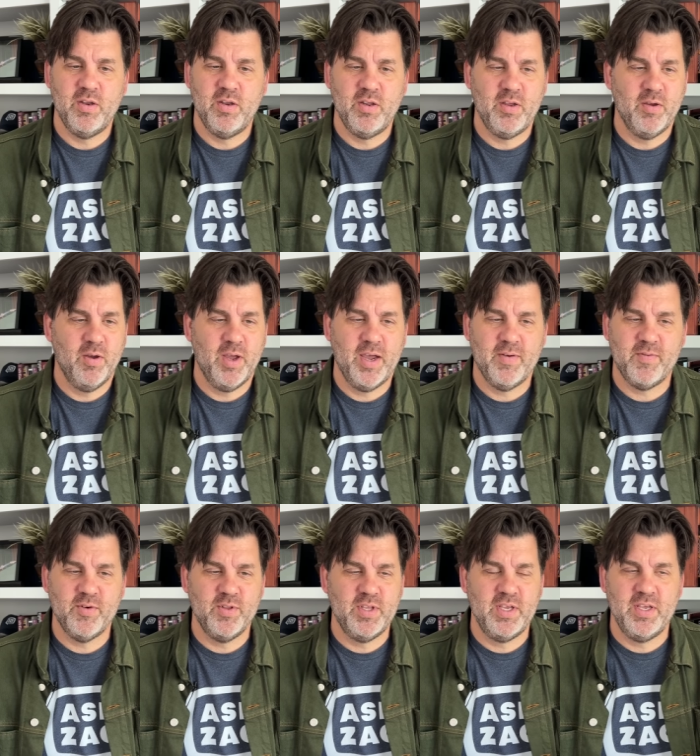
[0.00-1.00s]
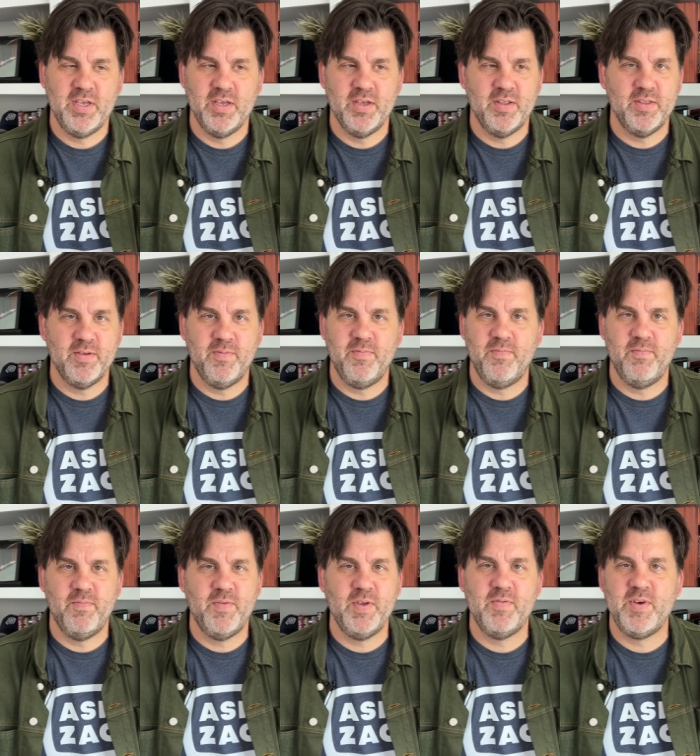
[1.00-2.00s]
you know, after the, uh, the
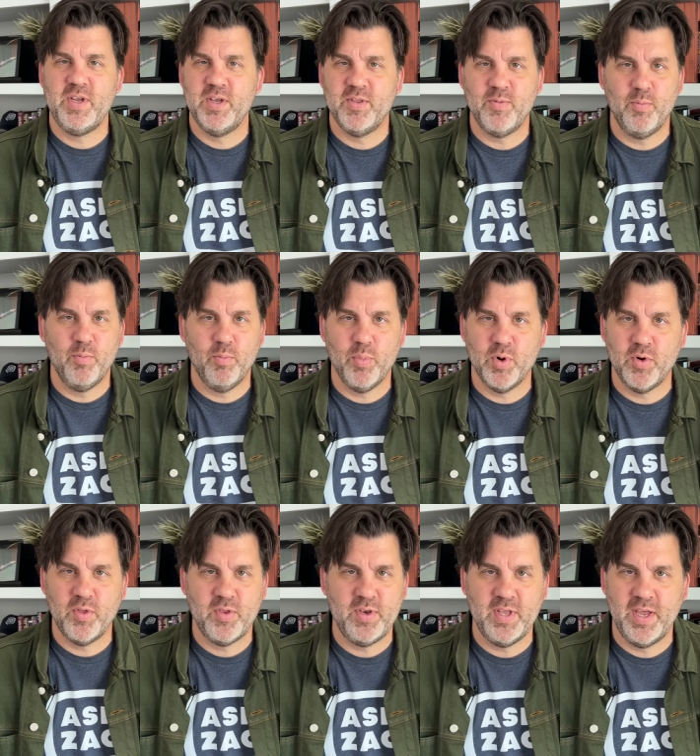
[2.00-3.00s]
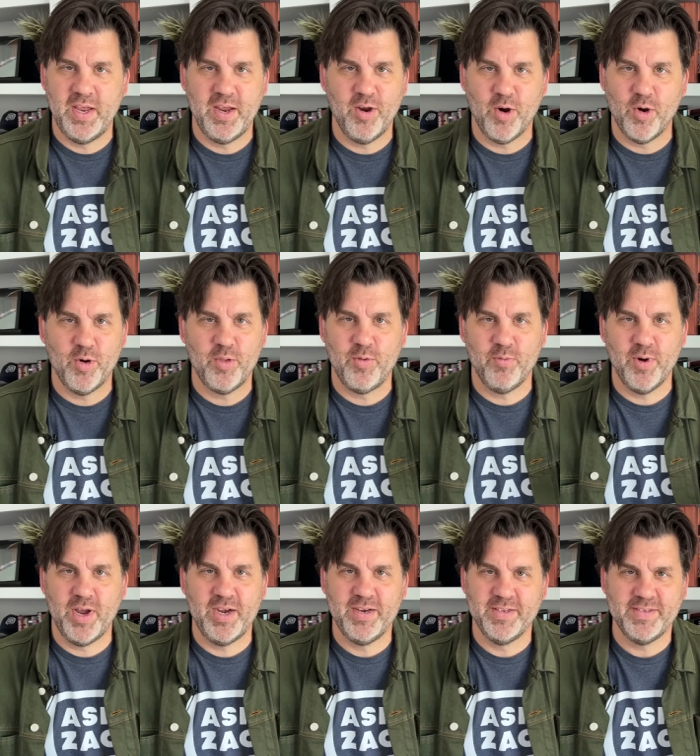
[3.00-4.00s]
50th birthday
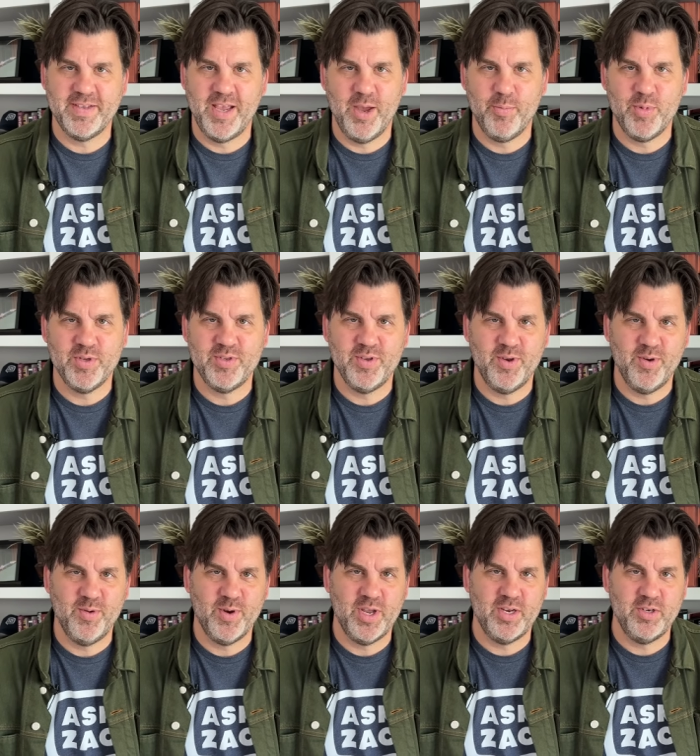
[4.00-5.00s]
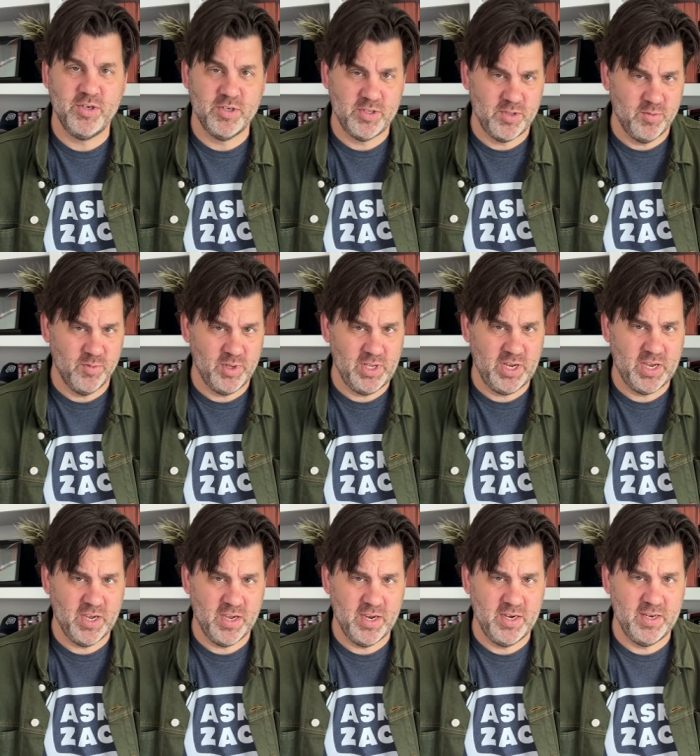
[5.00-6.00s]
arthritis episode and just the really
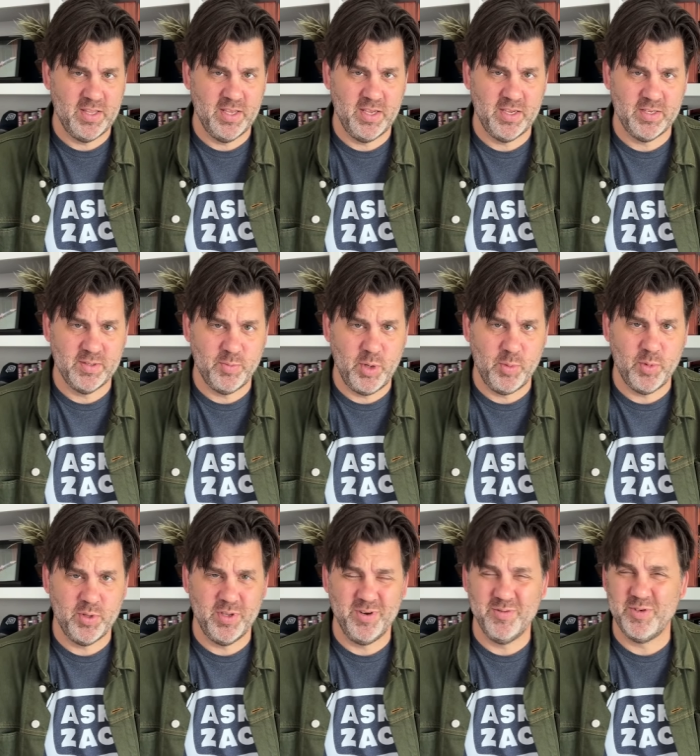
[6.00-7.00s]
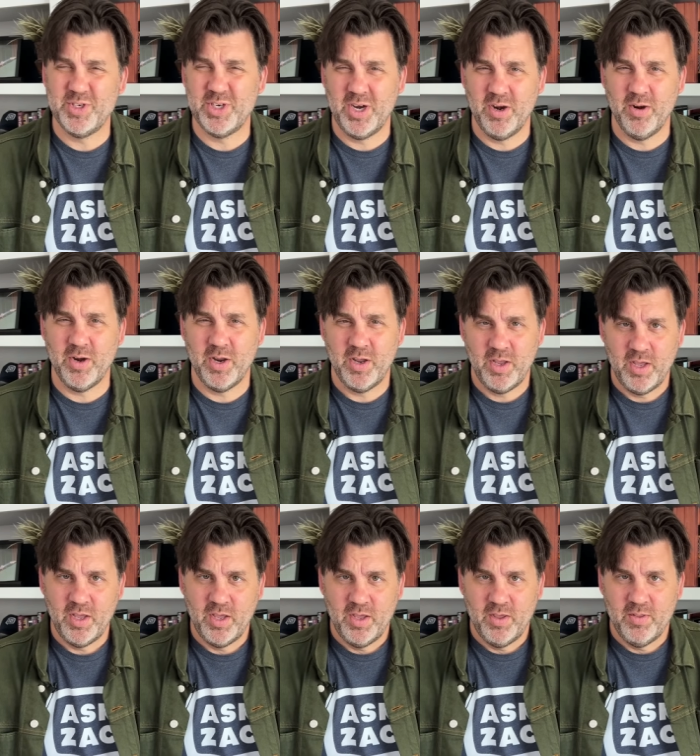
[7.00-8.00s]
kind things, people that have shared
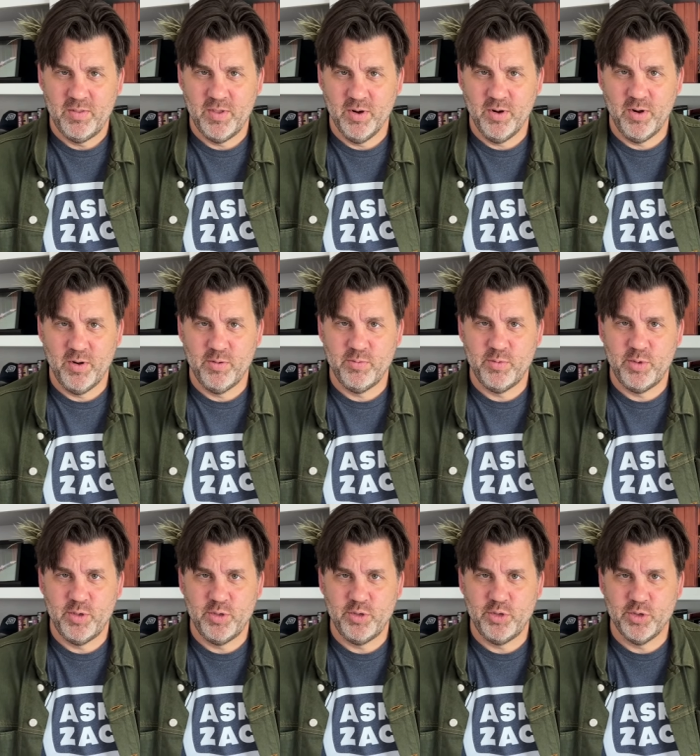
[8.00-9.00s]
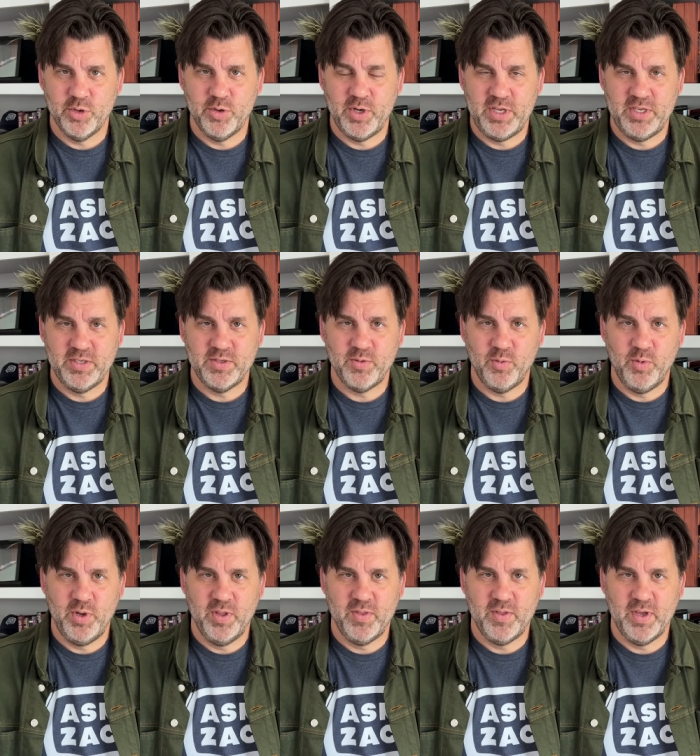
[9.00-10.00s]
their own journeys
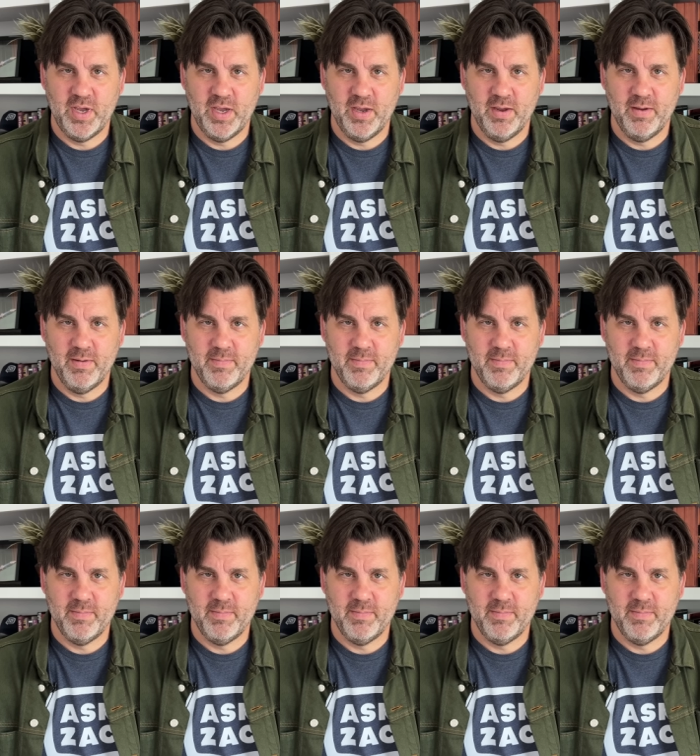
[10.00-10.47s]
with uh,